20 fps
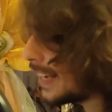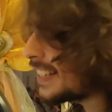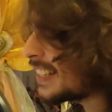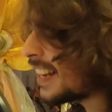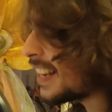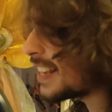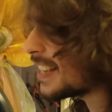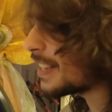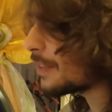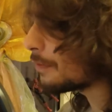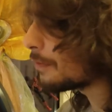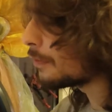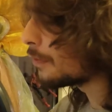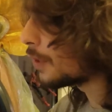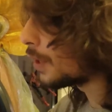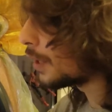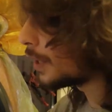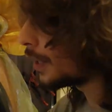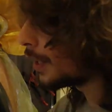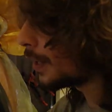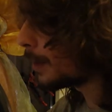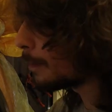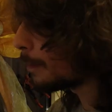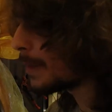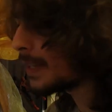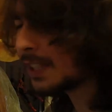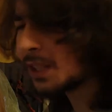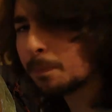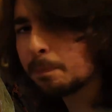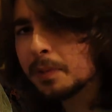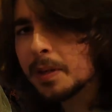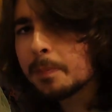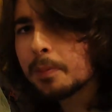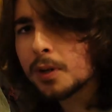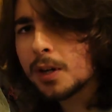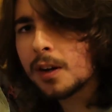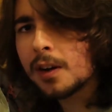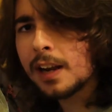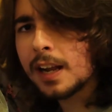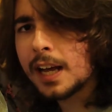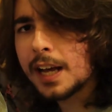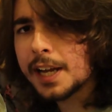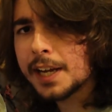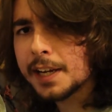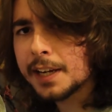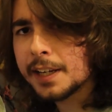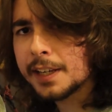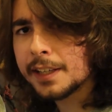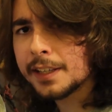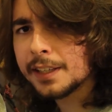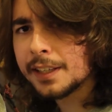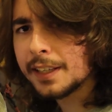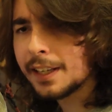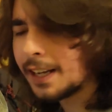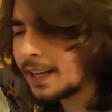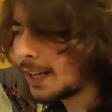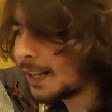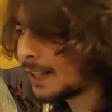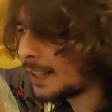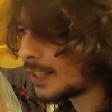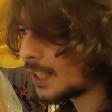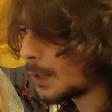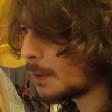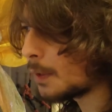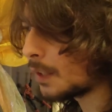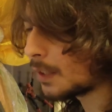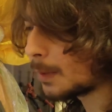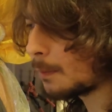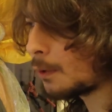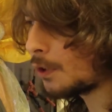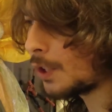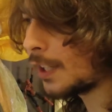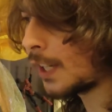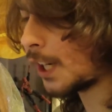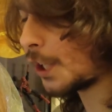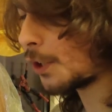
as I meet people online and see what music